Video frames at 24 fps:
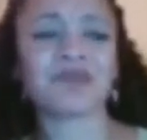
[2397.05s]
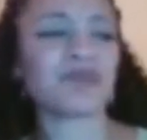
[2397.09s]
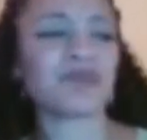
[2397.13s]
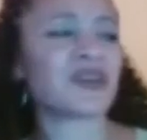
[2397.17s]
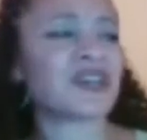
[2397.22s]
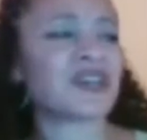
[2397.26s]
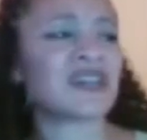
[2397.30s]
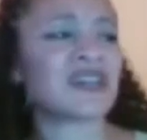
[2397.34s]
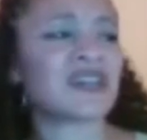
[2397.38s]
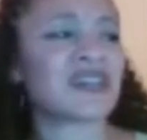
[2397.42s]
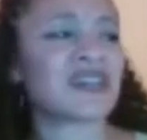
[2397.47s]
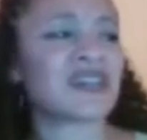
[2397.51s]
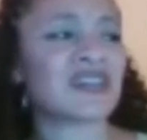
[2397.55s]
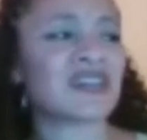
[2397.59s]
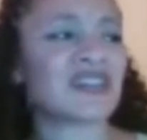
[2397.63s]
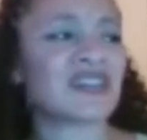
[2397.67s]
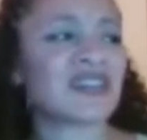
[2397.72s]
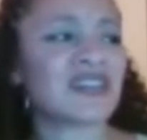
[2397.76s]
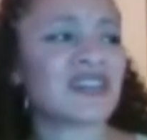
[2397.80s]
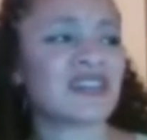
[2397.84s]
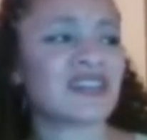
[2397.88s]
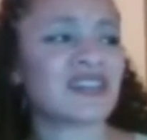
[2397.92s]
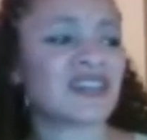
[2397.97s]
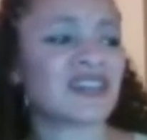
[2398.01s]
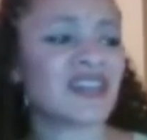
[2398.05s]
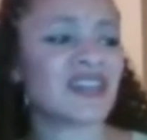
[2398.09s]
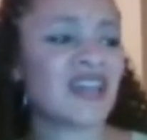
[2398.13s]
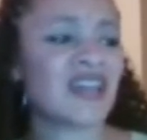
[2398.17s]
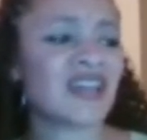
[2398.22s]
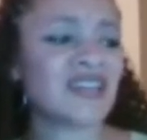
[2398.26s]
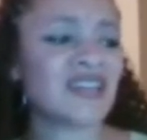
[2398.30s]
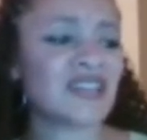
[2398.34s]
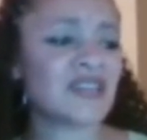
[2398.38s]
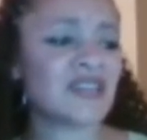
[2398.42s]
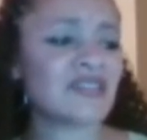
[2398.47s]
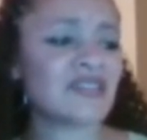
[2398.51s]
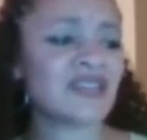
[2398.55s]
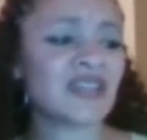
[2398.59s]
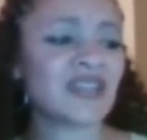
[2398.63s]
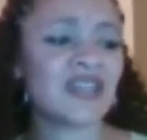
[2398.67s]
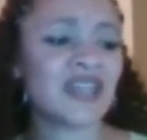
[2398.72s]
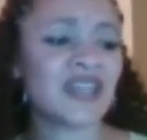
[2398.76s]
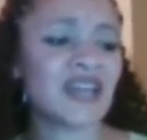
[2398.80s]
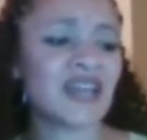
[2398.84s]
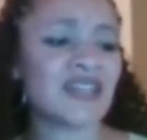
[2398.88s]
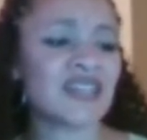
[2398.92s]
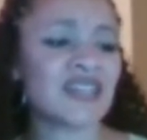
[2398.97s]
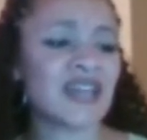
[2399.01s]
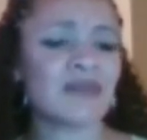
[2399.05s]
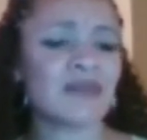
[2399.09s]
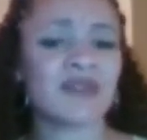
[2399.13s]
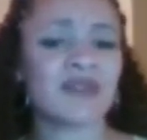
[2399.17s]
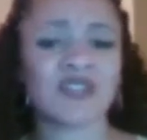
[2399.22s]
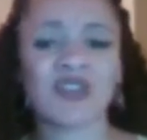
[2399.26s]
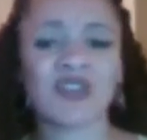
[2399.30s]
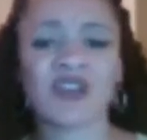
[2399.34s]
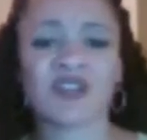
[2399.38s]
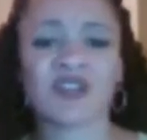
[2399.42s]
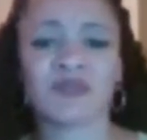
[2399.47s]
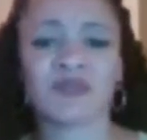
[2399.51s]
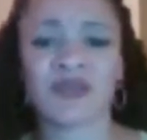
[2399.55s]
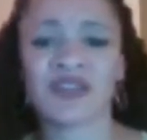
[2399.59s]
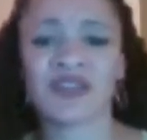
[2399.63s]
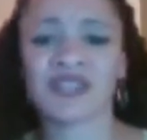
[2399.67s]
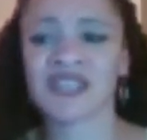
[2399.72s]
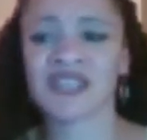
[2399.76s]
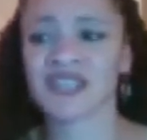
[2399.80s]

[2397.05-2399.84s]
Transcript: But, like, literally last time they talked about the